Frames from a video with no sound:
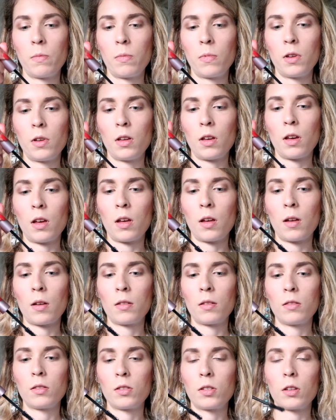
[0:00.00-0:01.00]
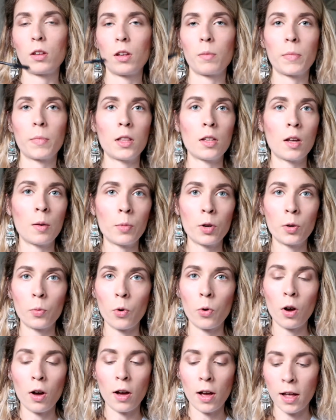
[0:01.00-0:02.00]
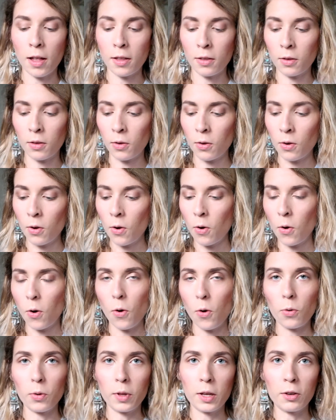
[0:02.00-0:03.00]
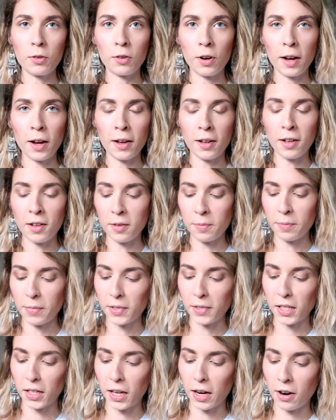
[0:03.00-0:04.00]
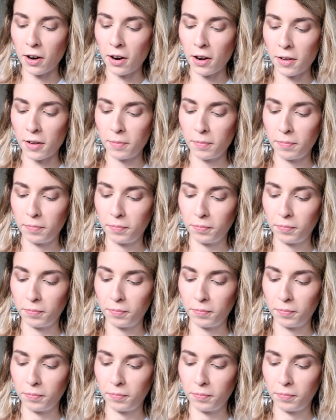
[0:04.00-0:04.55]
But yeah, this is like my #1 holy grail mascara.